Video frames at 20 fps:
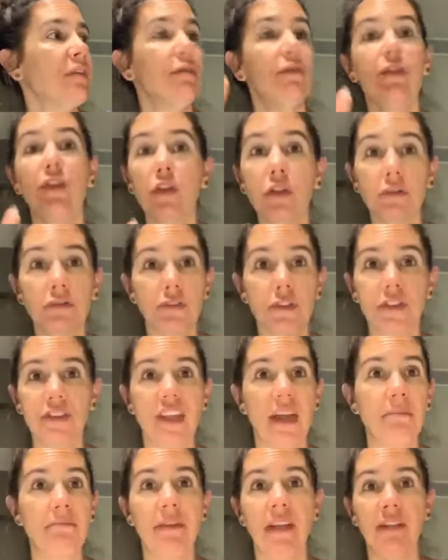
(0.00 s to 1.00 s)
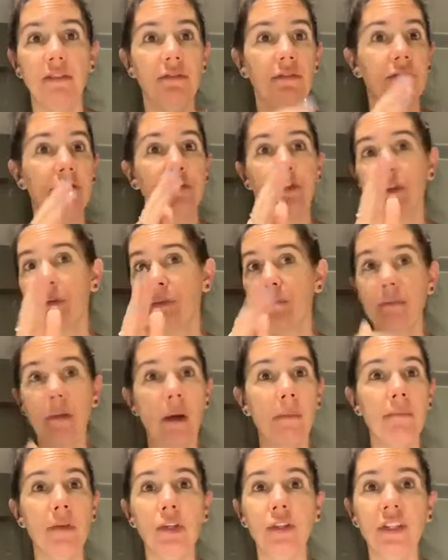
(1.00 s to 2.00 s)
full of resentment for
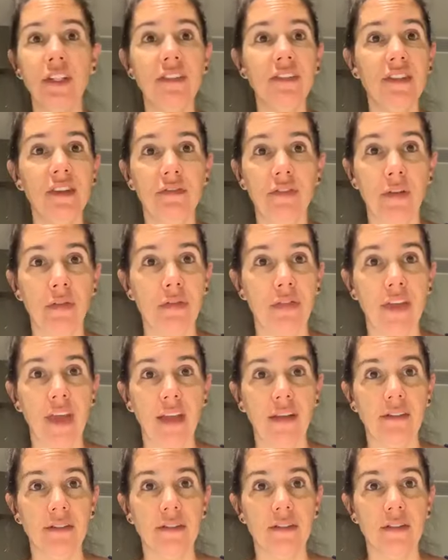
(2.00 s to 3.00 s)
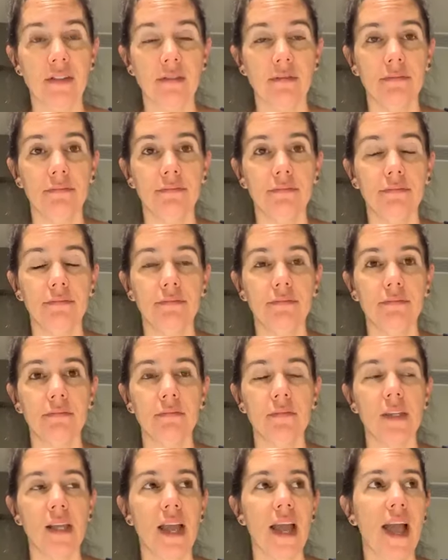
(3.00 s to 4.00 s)
a million different things.
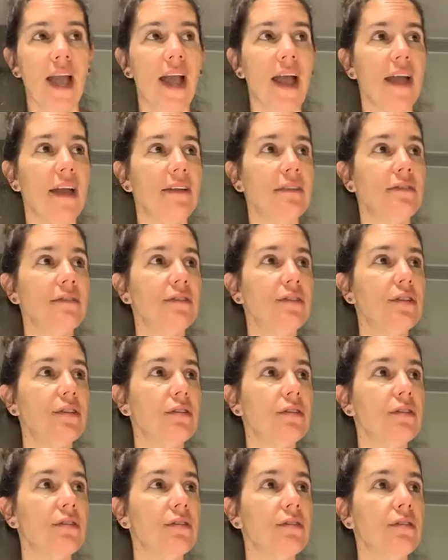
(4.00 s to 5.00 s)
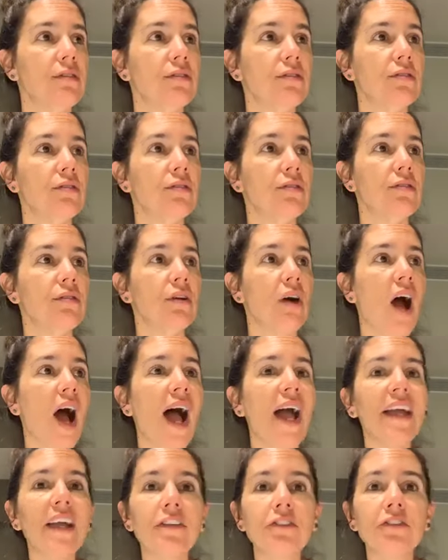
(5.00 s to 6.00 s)
And
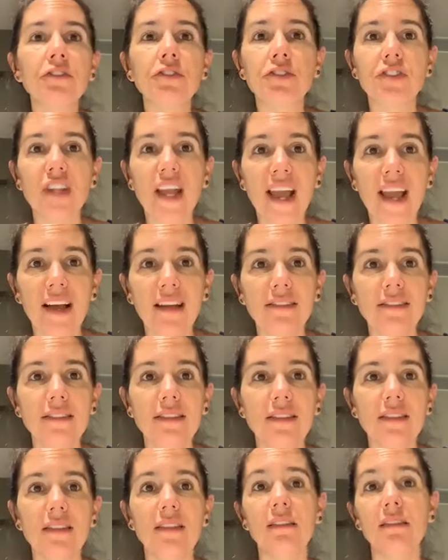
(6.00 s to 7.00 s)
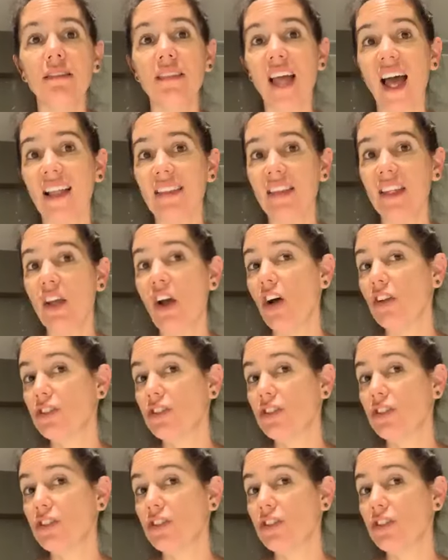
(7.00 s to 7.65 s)
I understand that the